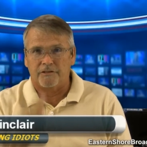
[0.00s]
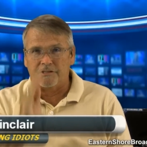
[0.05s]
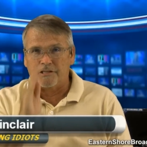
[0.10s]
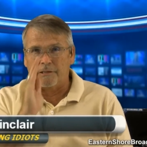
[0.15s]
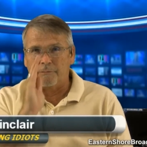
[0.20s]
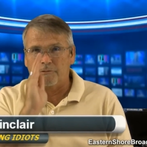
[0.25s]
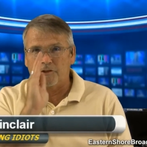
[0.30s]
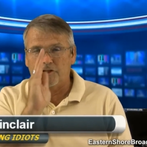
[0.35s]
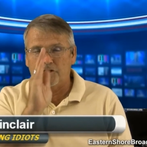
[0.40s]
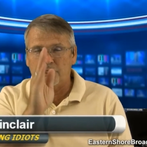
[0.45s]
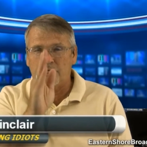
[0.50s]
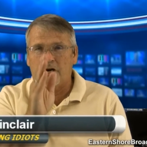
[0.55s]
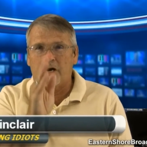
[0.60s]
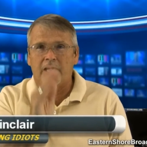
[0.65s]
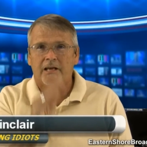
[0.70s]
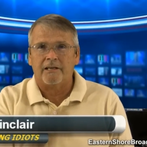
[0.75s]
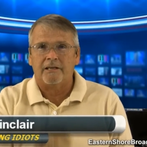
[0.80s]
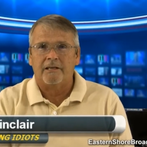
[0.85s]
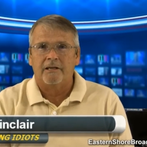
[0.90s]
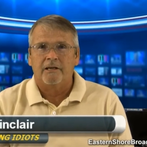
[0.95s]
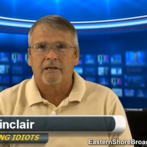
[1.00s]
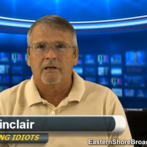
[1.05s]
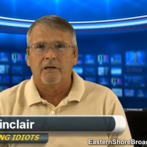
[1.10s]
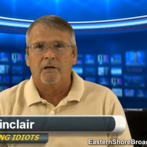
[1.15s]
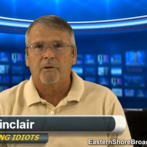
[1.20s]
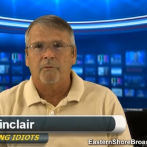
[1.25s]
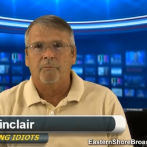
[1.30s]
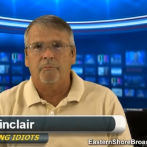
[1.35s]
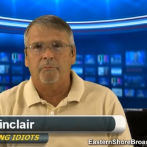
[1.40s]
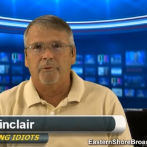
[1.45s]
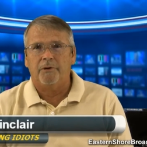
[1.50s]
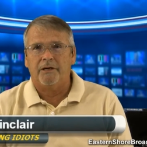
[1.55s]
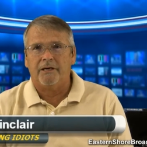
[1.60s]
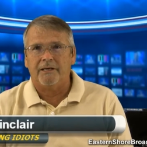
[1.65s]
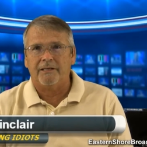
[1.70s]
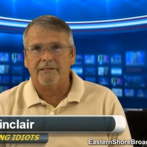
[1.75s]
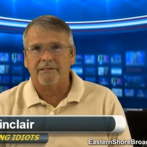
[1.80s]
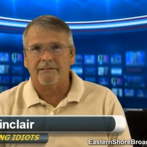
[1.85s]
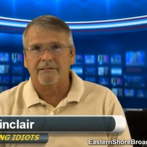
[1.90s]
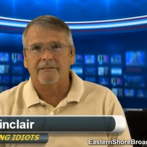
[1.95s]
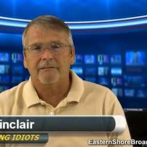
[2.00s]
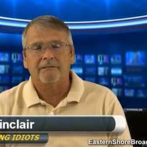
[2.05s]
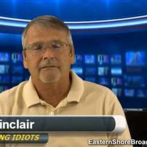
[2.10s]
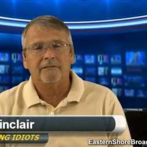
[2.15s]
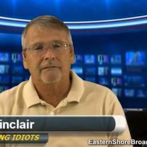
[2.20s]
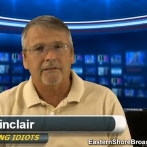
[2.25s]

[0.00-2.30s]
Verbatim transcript: shot, but